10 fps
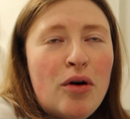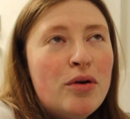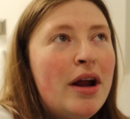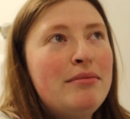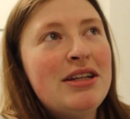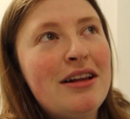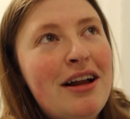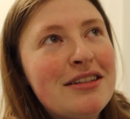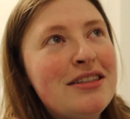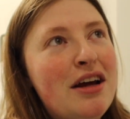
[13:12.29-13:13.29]
or emptied a
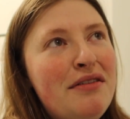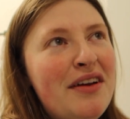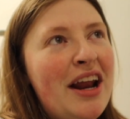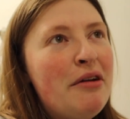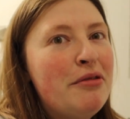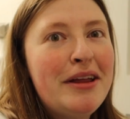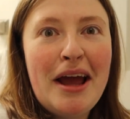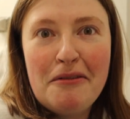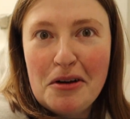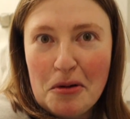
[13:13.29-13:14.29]
lot of stuff, and I really
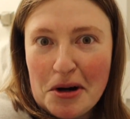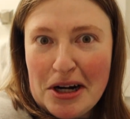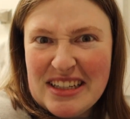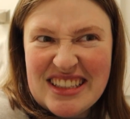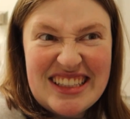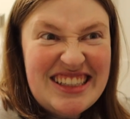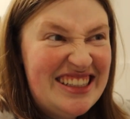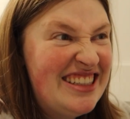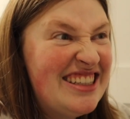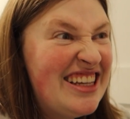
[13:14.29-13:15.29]
haven't organized it
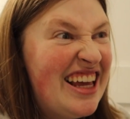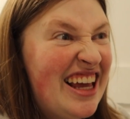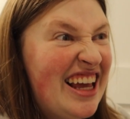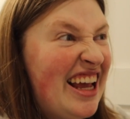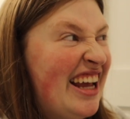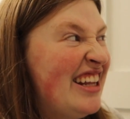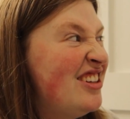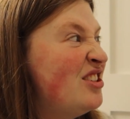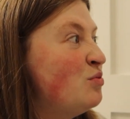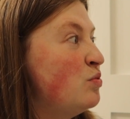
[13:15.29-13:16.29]
since, and it
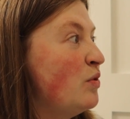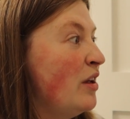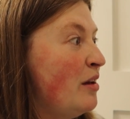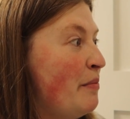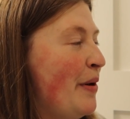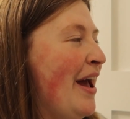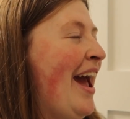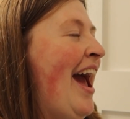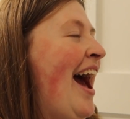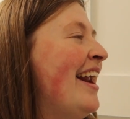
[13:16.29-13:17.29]
looks really
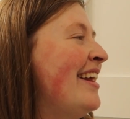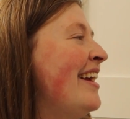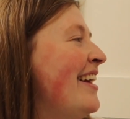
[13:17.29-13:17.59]
bad.